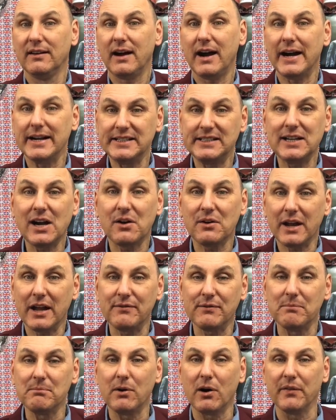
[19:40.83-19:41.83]
I don't
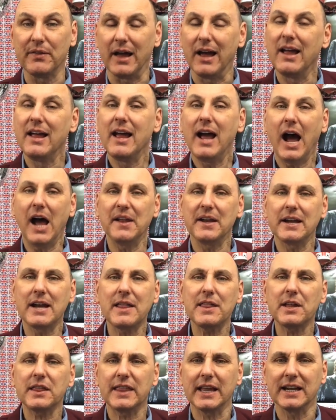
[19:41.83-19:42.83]
even bother. And
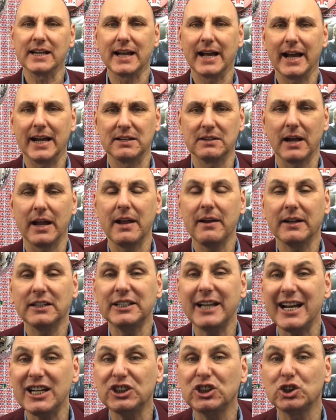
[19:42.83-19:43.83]
another thing they had,
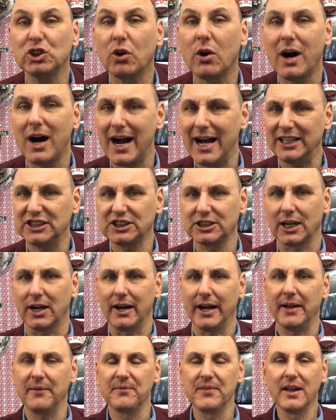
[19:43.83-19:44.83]
test your
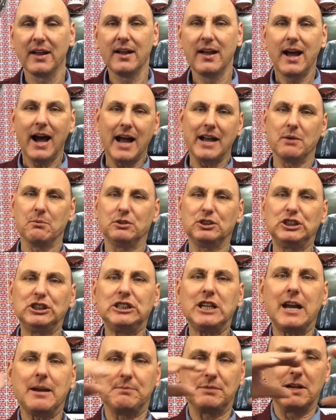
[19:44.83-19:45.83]
eyesight, and it was
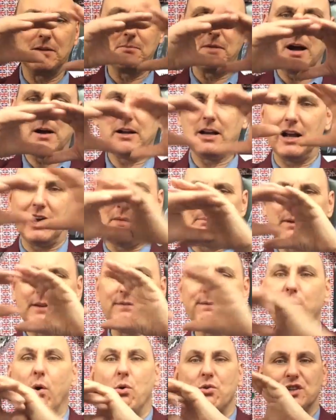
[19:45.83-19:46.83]
shaped. And it might like be
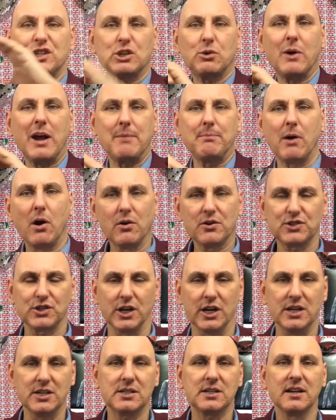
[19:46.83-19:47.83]
four square
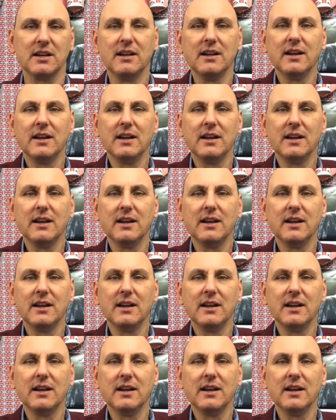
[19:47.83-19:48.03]
boxes